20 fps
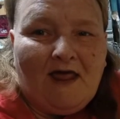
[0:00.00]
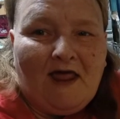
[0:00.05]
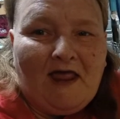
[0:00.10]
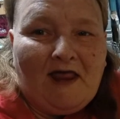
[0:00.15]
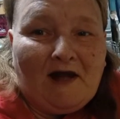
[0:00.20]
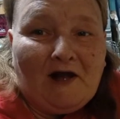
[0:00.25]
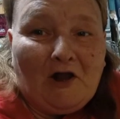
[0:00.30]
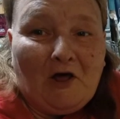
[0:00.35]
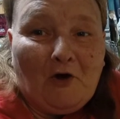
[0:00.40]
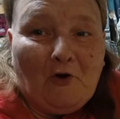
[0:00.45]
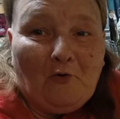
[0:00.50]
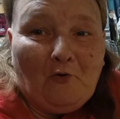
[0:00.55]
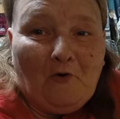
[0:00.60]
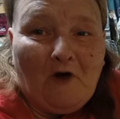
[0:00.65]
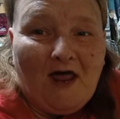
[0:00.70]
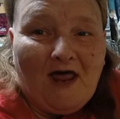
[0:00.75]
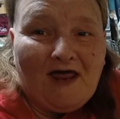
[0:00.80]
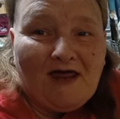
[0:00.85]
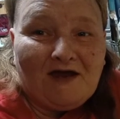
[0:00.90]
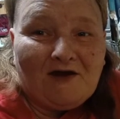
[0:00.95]
Hello
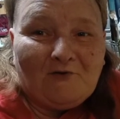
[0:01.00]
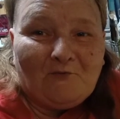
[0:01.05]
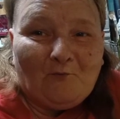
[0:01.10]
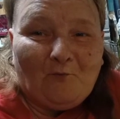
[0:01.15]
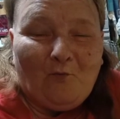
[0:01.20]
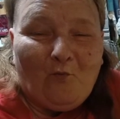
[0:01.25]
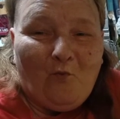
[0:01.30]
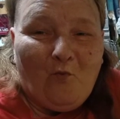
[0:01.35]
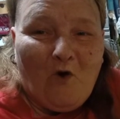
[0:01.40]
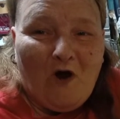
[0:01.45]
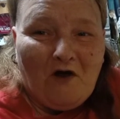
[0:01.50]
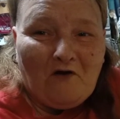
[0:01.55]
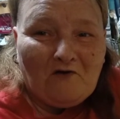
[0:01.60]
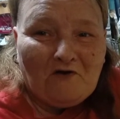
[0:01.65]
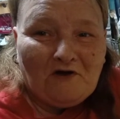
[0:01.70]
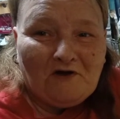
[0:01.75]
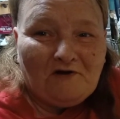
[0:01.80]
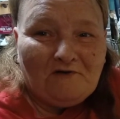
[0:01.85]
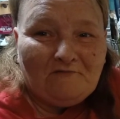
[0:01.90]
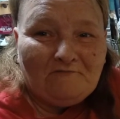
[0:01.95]
and
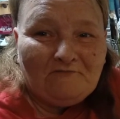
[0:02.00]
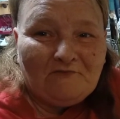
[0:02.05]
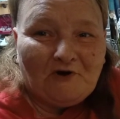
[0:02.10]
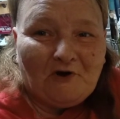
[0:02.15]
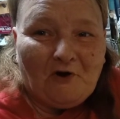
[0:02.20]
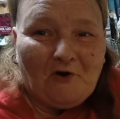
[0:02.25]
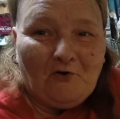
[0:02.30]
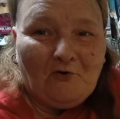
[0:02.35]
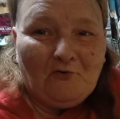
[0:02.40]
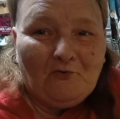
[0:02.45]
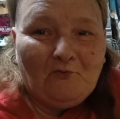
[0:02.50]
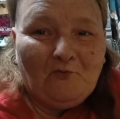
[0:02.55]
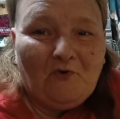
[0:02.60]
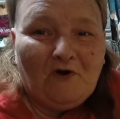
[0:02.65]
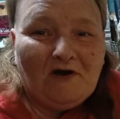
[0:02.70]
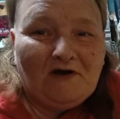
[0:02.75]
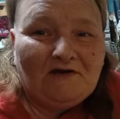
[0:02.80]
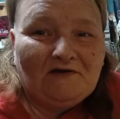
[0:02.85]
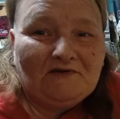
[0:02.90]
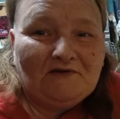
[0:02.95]
welcome to Old
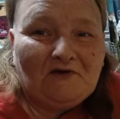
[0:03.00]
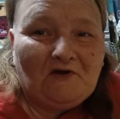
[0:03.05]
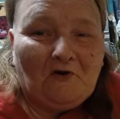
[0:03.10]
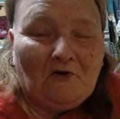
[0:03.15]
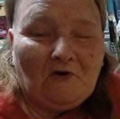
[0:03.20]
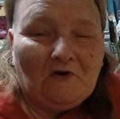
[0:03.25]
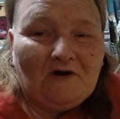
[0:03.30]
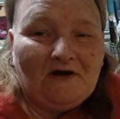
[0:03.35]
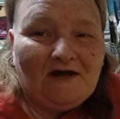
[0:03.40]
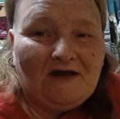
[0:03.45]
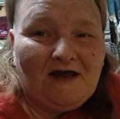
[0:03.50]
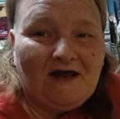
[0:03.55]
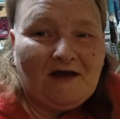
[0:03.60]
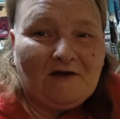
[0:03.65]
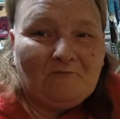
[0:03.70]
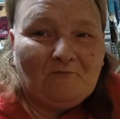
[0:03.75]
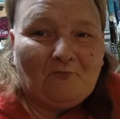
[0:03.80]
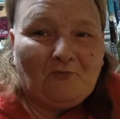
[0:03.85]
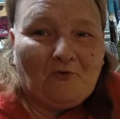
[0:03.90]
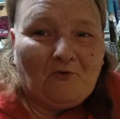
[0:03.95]
Ways Gardening
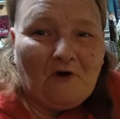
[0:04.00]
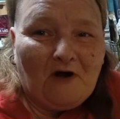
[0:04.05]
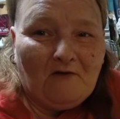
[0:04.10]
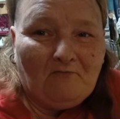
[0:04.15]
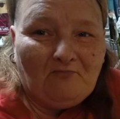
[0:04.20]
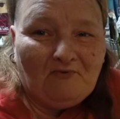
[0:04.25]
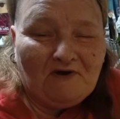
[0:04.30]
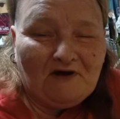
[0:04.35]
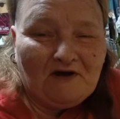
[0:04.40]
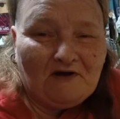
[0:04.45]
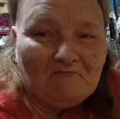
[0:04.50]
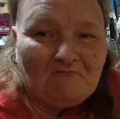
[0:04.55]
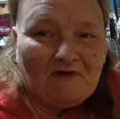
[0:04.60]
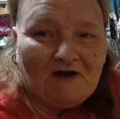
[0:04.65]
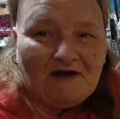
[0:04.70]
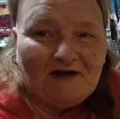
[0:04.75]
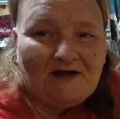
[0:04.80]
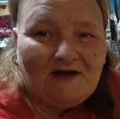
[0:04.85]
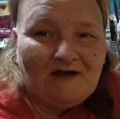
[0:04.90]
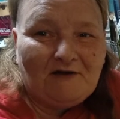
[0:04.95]
and Prepping.
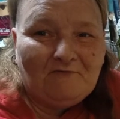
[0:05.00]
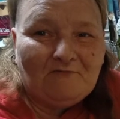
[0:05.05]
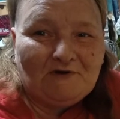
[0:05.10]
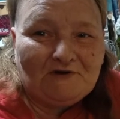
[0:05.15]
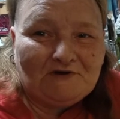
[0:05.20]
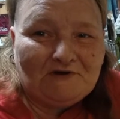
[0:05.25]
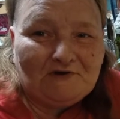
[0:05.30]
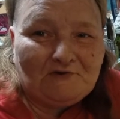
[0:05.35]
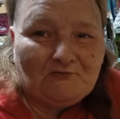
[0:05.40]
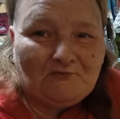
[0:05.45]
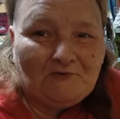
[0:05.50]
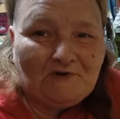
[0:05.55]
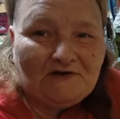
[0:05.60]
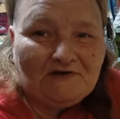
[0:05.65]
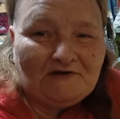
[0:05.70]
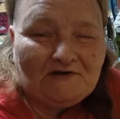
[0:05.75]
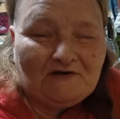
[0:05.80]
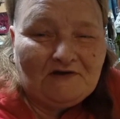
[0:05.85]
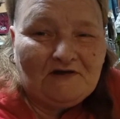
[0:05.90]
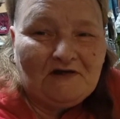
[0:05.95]
My name is
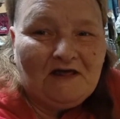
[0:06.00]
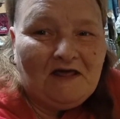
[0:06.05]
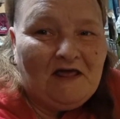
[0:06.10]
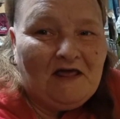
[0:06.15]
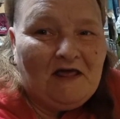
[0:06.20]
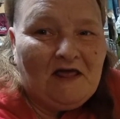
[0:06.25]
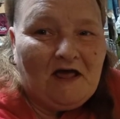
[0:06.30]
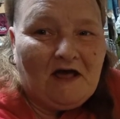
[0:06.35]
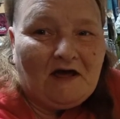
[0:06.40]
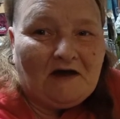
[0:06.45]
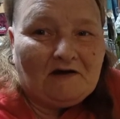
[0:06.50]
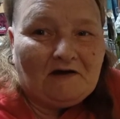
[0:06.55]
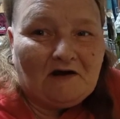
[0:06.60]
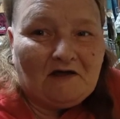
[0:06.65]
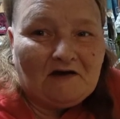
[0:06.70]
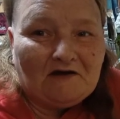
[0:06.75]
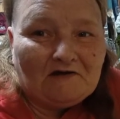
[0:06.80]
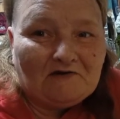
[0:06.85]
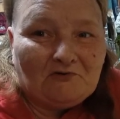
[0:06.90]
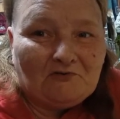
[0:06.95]
Teresa. I'd
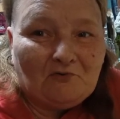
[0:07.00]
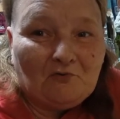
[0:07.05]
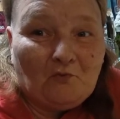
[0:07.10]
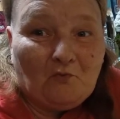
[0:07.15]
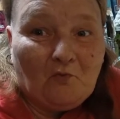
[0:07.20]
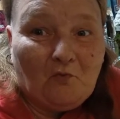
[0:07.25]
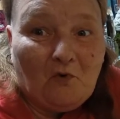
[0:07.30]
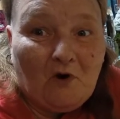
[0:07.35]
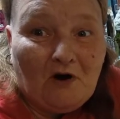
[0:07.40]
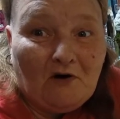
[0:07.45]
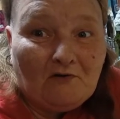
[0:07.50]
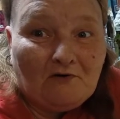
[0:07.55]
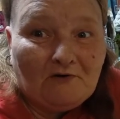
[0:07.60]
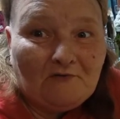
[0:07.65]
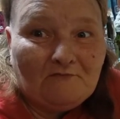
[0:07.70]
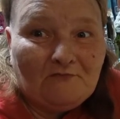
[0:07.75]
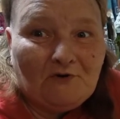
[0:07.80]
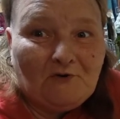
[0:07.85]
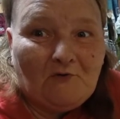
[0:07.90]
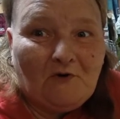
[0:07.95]
like to
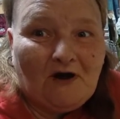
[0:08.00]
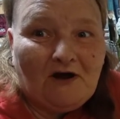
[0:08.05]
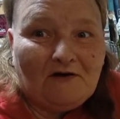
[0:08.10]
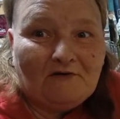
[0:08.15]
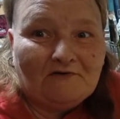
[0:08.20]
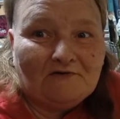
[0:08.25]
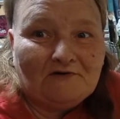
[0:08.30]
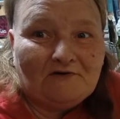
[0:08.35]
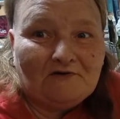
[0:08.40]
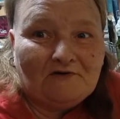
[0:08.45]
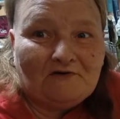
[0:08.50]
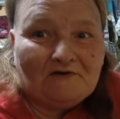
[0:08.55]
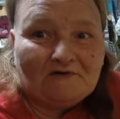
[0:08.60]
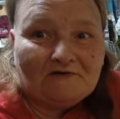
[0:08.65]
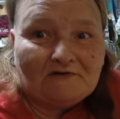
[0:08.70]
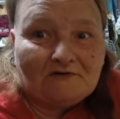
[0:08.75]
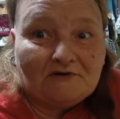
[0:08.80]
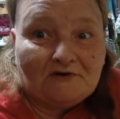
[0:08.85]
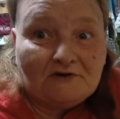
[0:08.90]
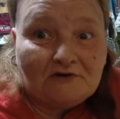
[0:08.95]
welcome you out to the
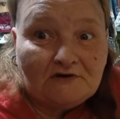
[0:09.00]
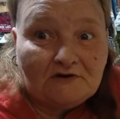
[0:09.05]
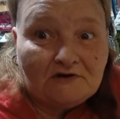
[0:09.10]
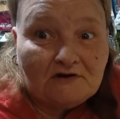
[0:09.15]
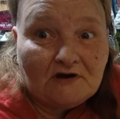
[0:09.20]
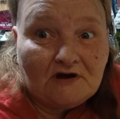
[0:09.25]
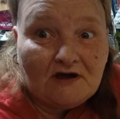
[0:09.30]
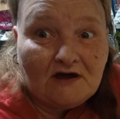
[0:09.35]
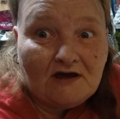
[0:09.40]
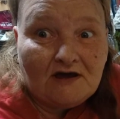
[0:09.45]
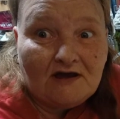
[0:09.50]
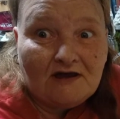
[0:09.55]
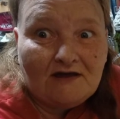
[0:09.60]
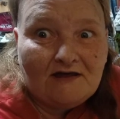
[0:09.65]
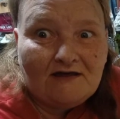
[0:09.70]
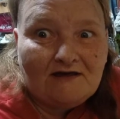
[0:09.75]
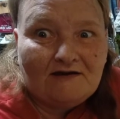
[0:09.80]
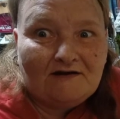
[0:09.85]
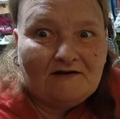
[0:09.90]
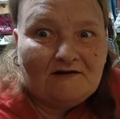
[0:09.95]

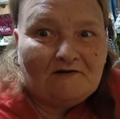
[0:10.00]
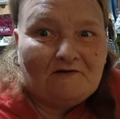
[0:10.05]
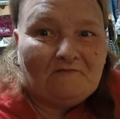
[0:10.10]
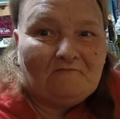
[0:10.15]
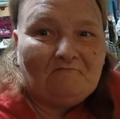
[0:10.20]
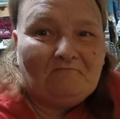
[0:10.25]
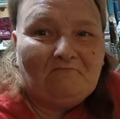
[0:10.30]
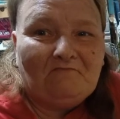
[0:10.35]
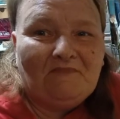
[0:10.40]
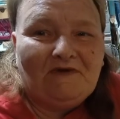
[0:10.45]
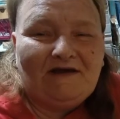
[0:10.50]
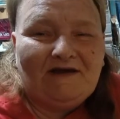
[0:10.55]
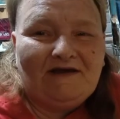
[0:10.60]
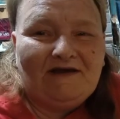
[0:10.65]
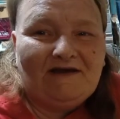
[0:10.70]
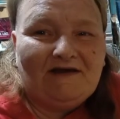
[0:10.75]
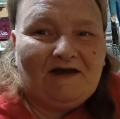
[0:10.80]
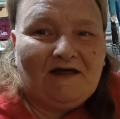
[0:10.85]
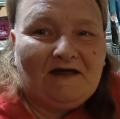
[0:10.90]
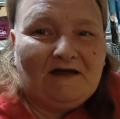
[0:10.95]
Shed of
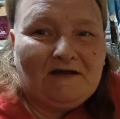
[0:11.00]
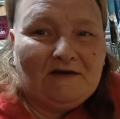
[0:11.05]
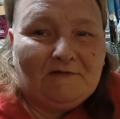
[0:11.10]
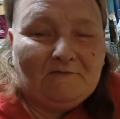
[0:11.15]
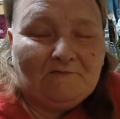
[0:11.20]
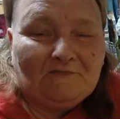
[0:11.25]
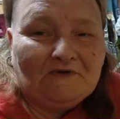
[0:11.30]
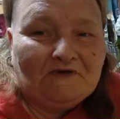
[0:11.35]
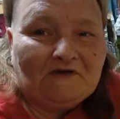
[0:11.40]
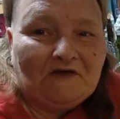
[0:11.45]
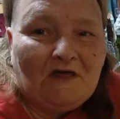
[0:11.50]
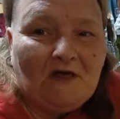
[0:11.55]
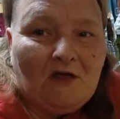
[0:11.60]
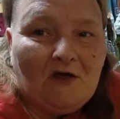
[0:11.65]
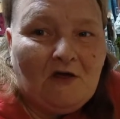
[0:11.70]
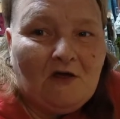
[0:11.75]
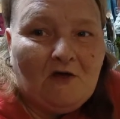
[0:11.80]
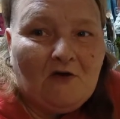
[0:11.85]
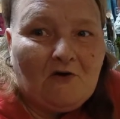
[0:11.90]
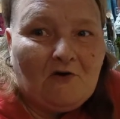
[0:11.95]
Many Names
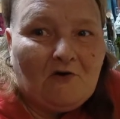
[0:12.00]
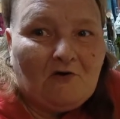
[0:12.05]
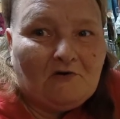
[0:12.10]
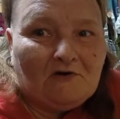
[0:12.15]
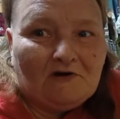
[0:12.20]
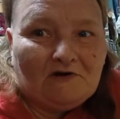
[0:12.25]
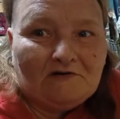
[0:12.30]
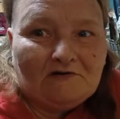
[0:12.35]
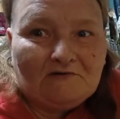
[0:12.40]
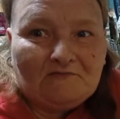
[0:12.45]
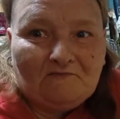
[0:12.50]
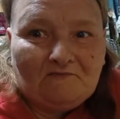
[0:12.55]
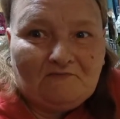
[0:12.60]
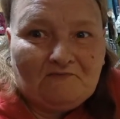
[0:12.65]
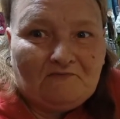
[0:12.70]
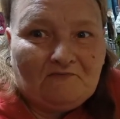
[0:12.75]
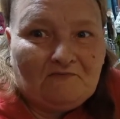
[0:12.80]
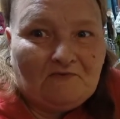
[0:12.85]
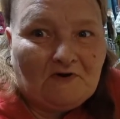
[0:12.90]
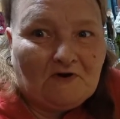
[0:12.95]
on this
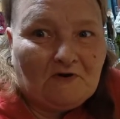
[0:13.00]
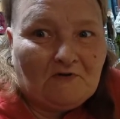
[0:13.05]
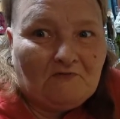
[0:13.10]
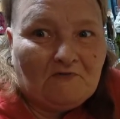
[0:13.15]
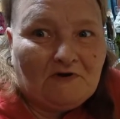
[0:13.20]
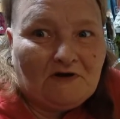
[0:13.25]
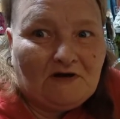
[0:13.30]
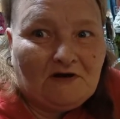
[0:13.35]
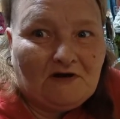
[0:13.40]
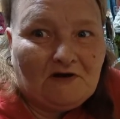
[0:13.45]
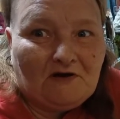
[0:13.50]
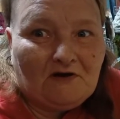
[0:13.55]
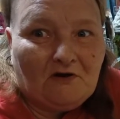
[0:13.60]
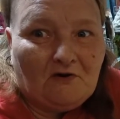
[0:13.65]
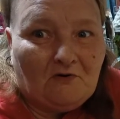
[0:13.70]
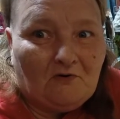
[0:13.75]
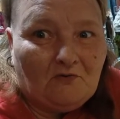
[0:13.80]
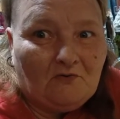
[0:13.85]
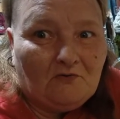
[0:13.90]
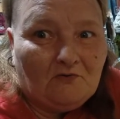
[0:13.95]
very
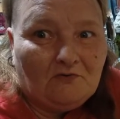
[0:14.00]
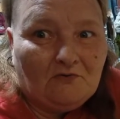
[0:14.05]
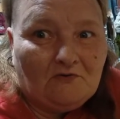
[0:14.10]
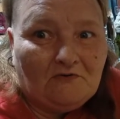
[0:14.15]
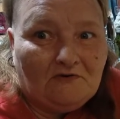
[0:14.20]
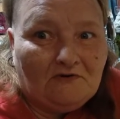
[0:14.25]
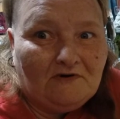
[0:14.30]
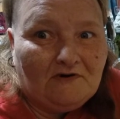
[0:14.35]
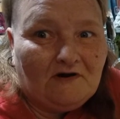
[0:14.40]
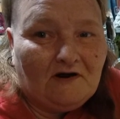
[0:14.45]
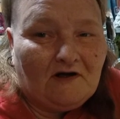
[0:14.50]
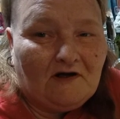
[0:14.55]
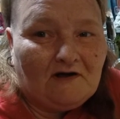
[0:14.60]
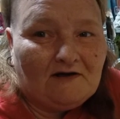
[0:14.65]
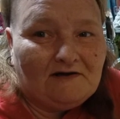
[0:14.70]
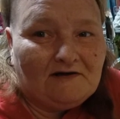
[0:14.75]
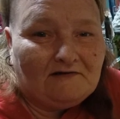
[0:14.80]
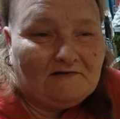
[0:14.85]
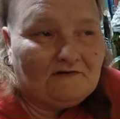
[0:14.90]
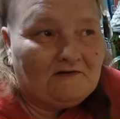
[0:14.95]
cold
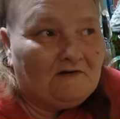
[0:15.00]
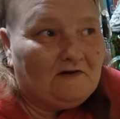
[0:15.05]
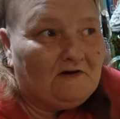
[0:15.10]
night.